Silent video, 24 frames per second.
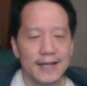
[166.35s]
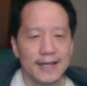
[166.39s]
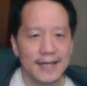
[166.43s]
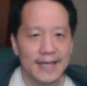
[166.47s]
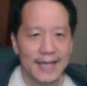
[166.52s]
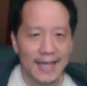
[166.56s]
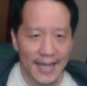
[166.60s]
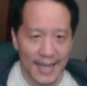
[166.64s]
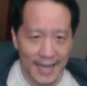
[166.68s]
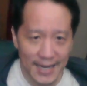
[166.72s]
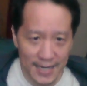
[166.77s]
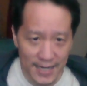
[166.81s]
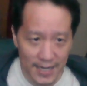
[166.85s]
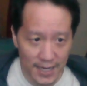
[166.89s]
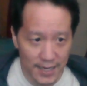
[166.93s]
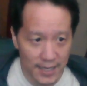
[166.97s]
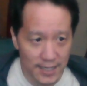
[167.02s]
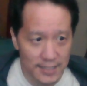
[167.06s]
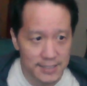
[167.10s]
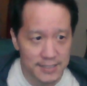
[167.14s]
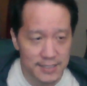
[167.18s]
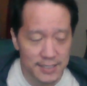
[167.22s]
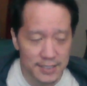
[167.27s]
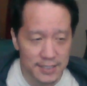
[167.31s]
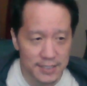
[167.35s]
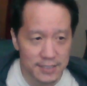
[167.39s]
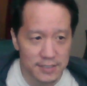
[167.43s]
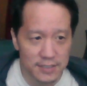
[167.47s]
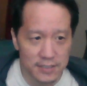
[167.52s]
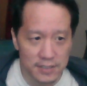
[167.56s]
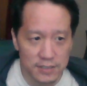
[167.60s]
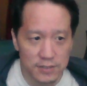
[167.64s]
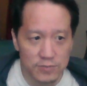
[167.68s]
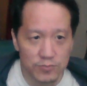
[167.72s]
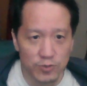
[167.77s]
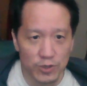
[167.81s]
cannot contain the
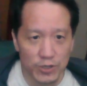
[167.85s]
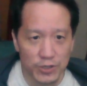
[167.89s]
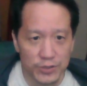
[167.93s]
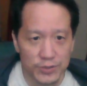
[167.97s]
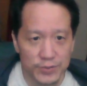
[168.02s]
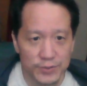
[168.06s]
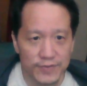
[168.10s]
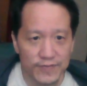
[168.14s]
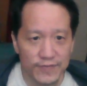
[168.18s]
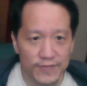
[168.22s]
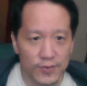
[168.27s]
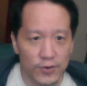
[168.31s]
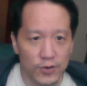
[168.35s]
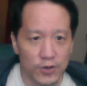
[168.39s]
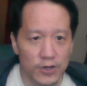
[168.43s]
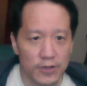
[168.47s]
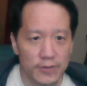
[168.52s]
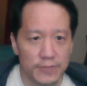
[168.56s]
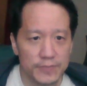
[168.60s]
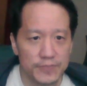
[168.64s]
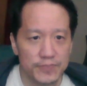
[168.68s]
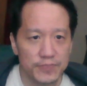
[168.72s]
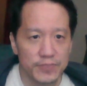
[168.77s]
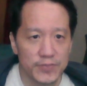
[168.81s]
digits 1 through 4.